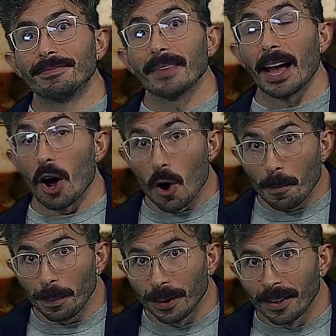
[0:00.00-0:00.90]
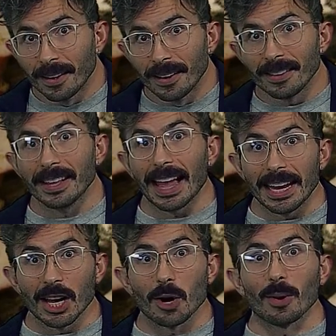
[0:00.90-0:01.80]
I hope, like any
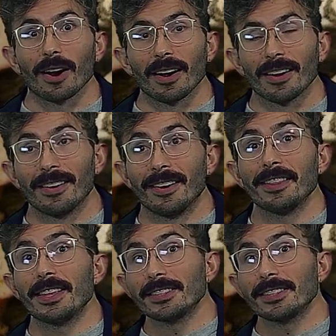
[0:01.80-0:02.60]
artwork, this